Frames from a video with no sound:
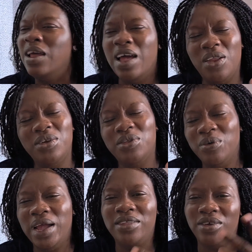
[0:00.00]
along the
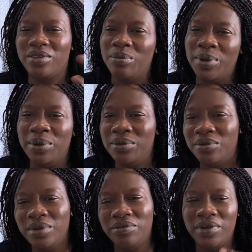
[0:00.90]
way I talked about
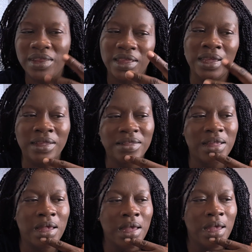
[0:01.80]
two different things.
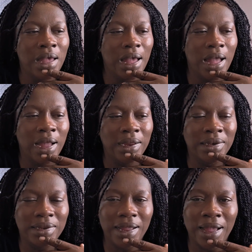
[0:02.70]

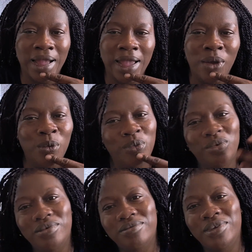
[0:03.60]
And I hope
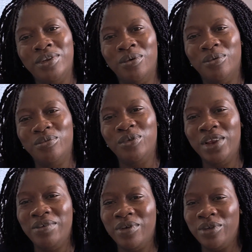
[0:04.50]
you
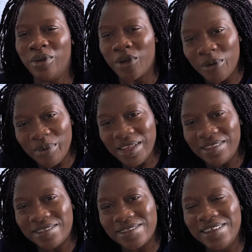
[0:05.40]
leave your
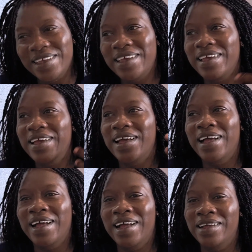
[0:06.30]
comments,
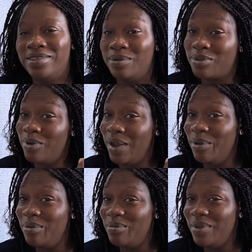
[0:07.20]

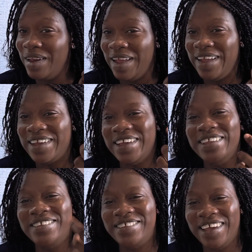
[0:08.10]
subscribe, like, and
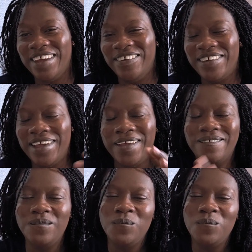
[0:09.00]
share. Okay.